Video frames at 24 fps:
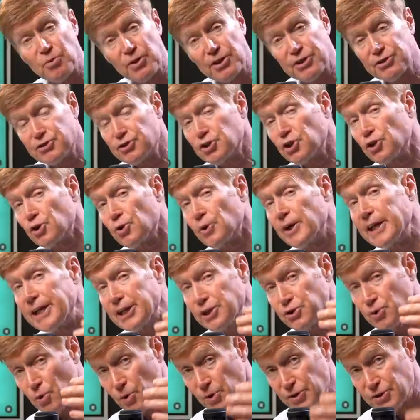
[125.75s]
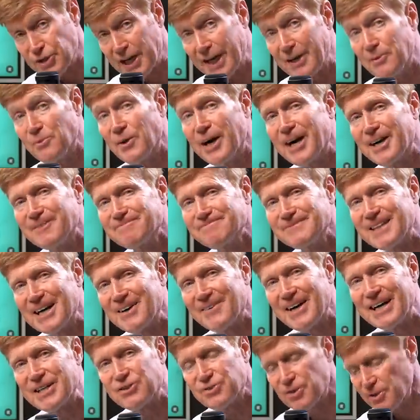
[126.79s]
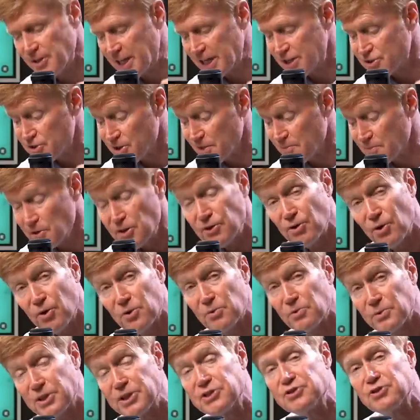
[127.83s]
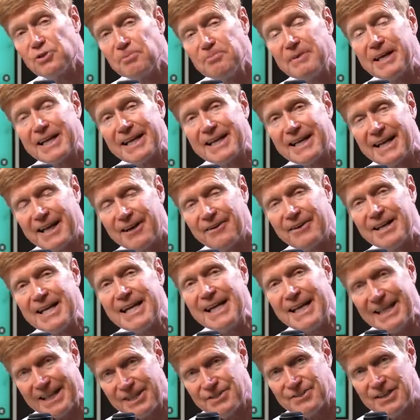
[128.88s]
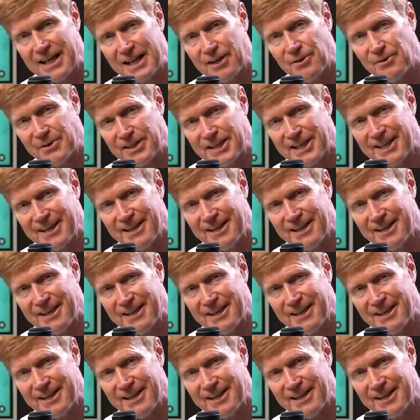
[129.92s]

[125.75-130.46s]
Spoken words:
well as credit towards eyewear. All right, so that's something though original Medicare is not going to